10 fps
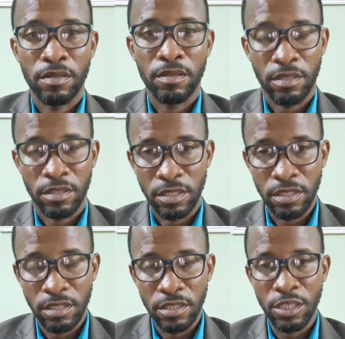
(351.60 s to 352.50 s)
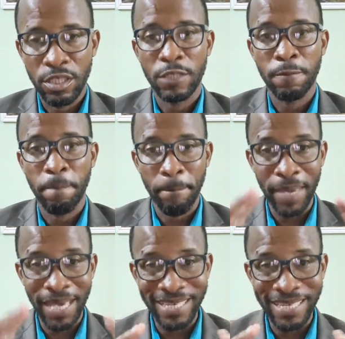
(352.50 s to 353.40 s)
the CCJ's
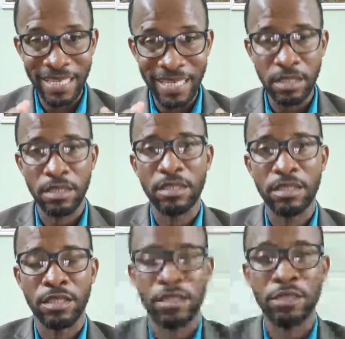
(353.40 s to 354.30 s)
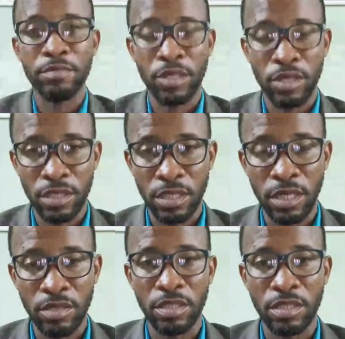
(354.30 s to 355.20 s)
pending decision, because they'll
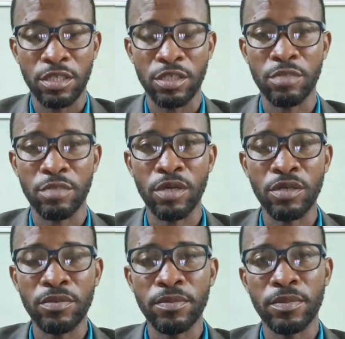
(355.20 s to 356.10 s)
announce the decision tomorrow,